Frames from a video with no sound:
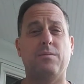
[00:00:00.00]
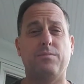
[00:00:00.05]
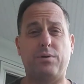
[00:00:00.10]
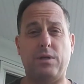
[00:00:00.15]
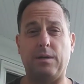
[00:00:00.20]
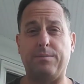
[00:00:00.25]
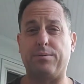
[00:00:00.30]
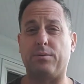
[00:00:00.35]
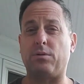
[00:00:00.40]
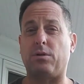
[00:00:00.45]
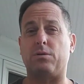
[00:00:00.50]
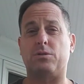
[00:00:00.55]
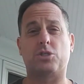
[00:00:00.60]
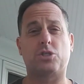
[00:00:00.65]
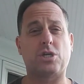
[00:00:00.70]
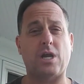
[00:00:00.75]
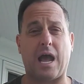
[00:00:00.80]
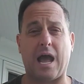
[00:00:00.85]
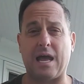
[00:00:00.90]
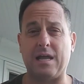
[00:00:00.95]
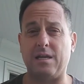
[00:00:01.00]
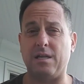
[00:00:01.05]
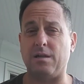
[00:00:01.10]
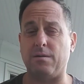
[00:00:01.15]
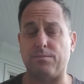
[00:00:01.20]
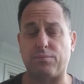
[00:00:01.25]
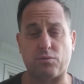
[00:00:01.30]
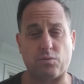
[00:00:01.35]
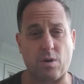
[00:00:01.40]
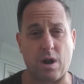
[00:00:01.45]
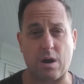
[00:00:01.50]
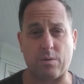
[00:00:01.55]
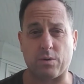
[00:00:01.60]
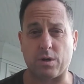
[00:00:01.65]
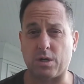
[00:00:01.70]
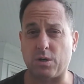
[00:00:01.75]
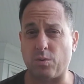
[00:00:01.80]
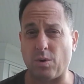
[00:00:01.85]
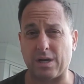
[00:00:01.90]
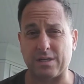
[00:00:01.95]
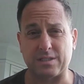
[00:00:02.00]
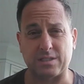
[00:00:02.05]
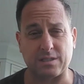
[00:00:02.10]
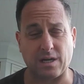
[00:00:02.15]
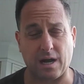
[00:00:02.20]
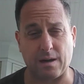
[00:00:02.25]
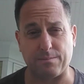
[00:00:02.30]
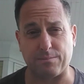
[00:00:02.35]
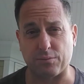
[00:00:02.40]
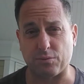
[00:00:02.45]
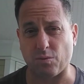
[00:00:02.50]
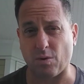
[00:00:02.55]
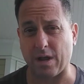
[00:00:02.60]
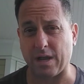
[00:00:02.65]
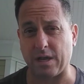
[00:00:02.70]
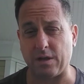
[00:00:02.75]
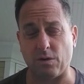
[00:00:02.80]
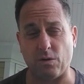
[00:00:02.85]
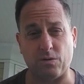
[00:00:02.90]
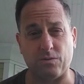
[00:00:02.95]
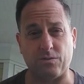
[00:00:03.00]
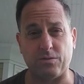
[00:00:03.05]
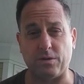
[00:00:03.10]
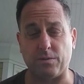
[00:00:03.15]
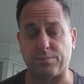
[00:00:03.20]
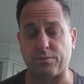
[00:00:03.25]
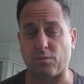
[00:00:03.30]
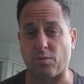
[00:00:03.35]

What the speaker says: People are chatting in prayer requests. I'm praying over the